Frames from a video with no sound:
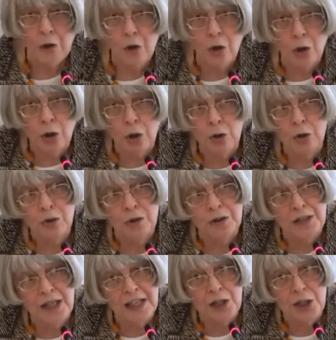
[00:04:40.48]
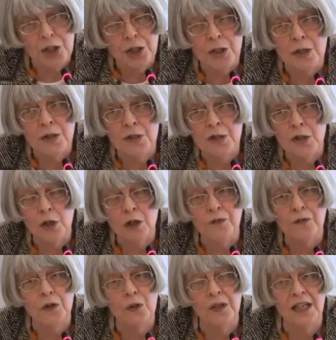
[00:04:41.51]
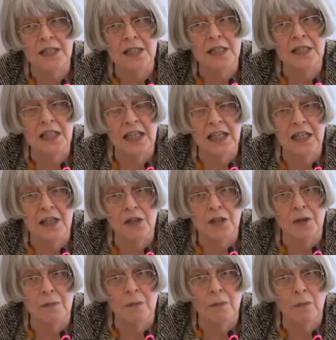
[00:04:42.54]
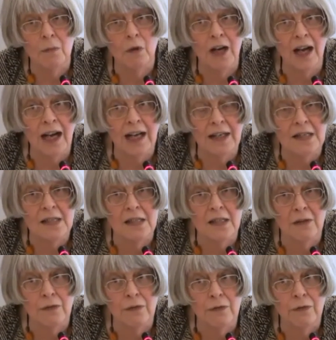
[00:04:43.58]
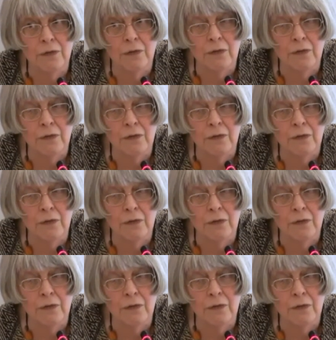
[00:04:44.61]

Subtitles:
And all nations of the United Kingdom were active.